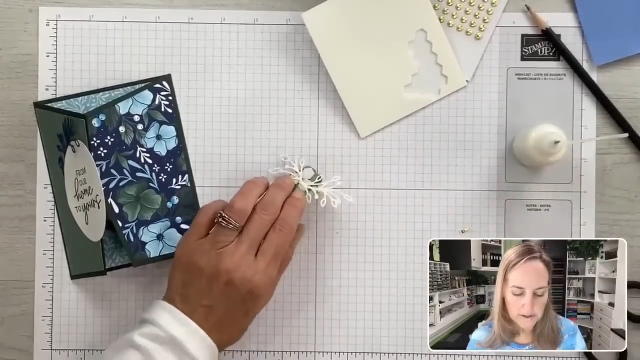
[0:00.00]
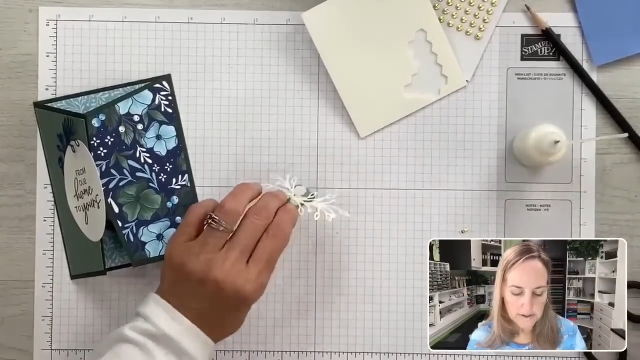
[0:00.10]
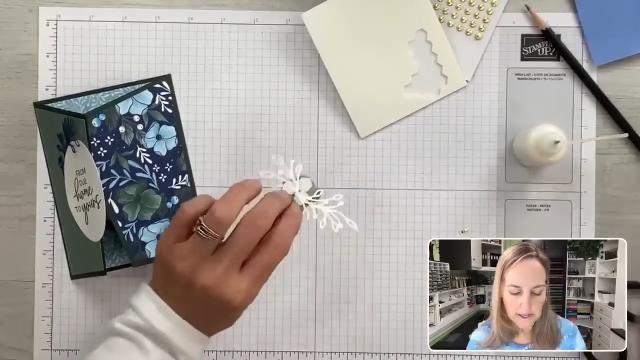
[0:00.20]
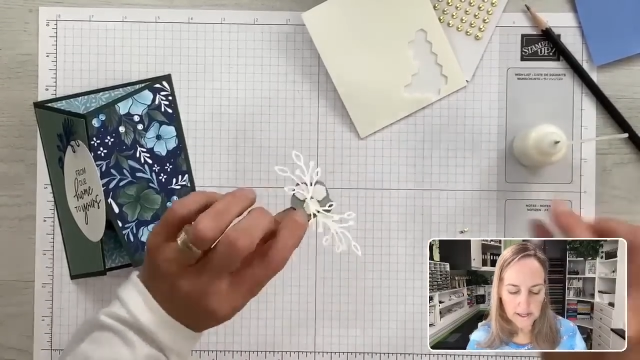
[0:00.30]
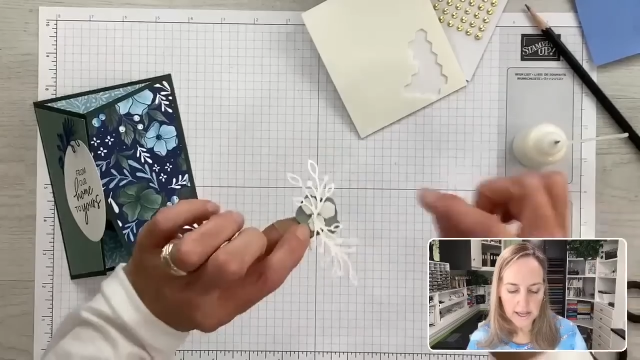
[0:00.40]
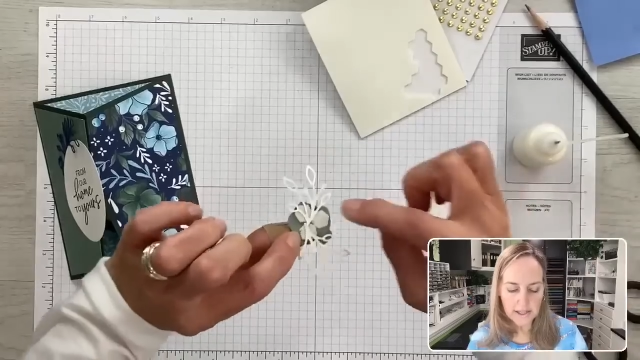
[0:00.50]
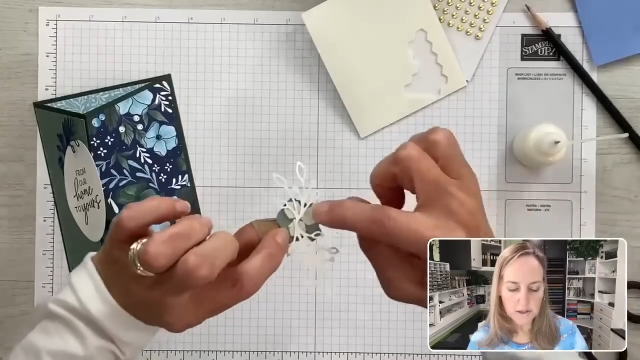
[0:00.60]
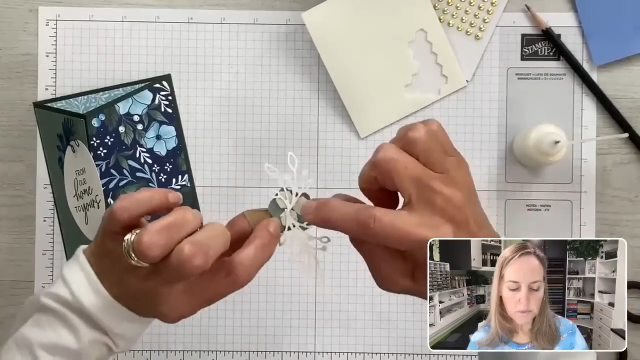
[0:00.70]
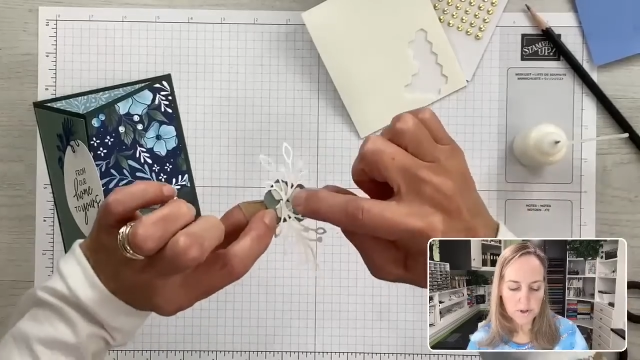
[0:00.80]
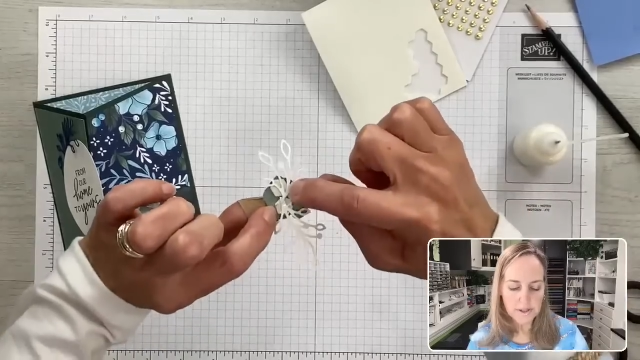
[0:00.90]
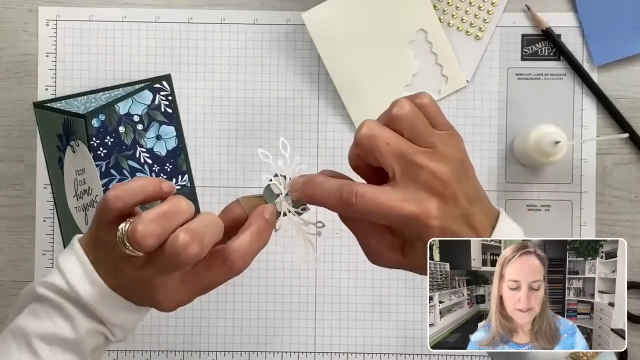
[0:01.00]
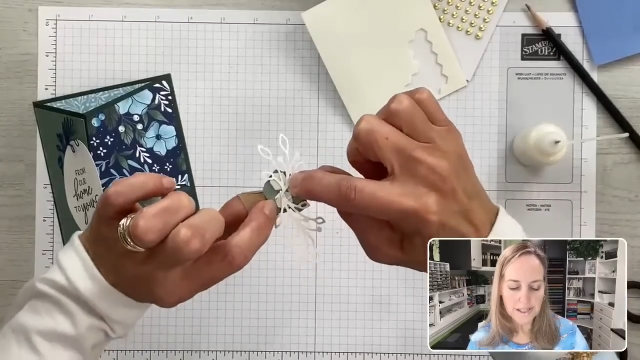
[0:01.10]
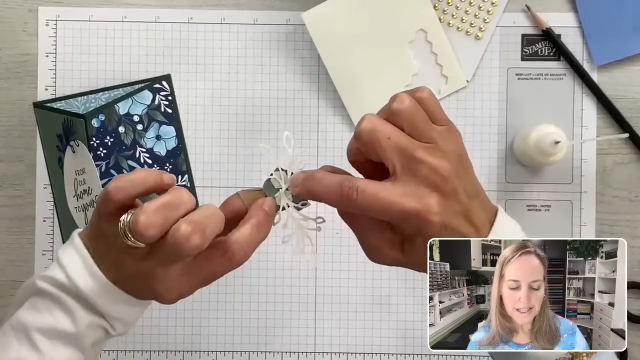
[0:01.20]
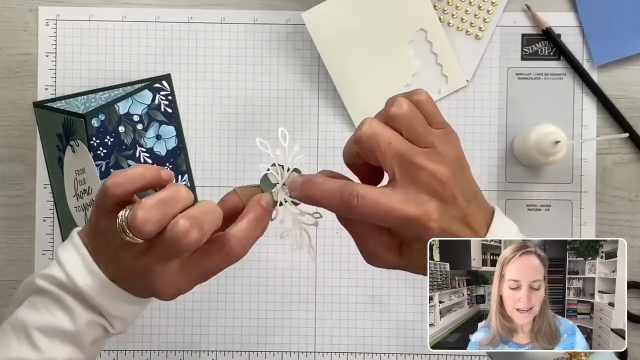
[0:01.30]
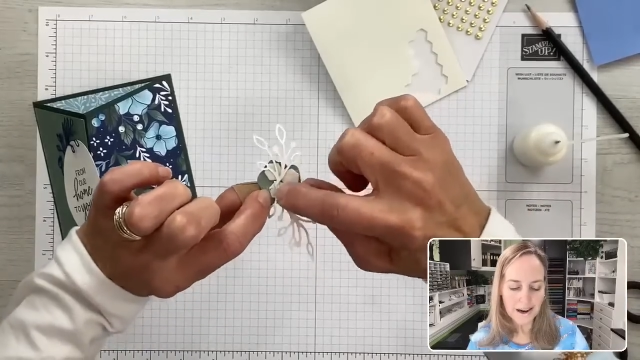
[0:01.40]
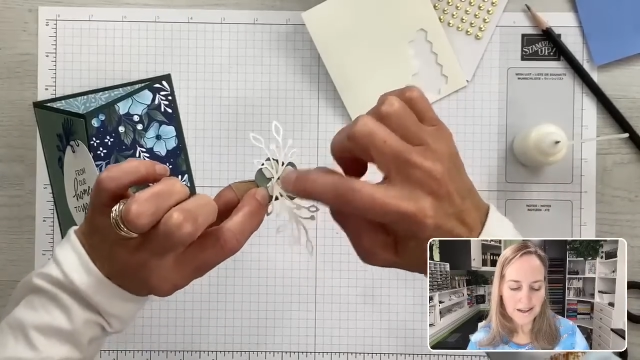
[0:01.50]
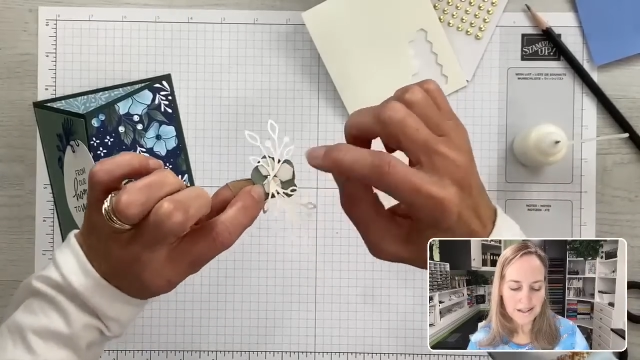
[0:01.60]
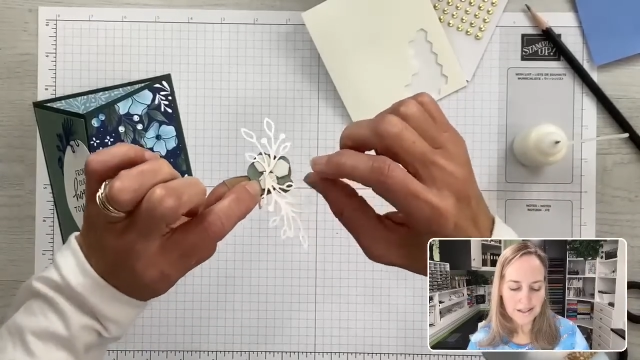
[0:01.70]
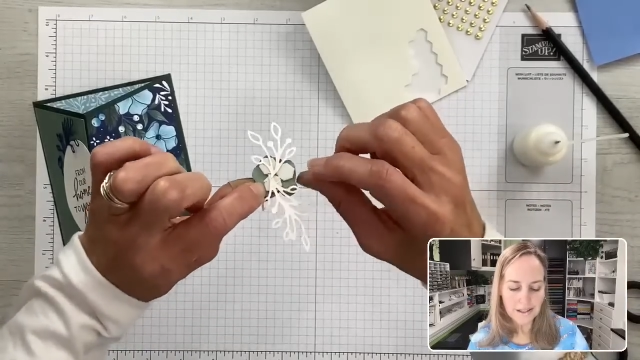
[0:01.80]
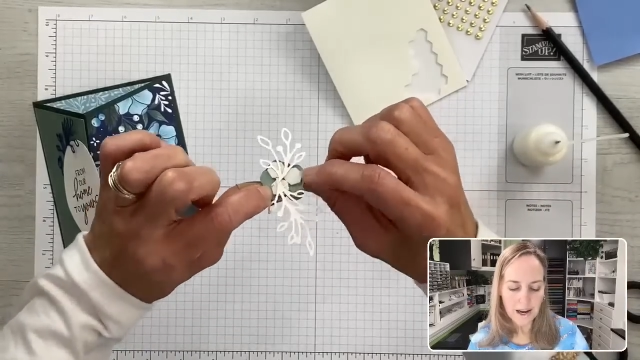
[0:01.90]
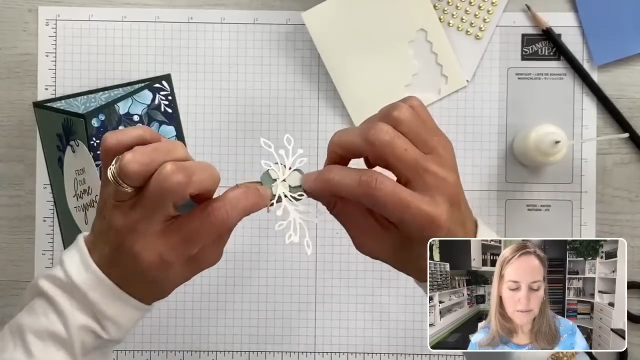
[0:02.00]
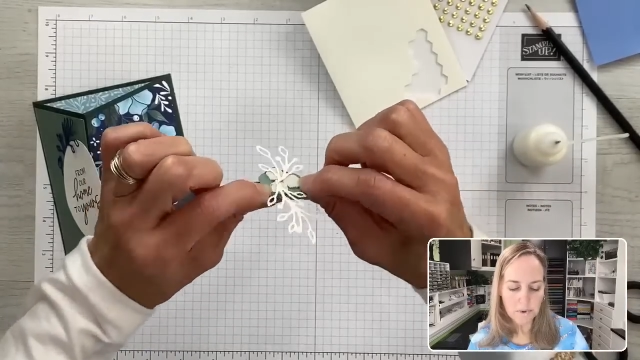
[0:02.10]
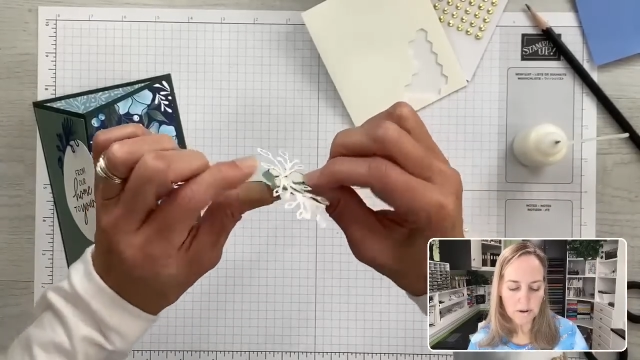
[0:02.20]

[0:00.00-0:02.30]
because that'll add some more sticky onto the top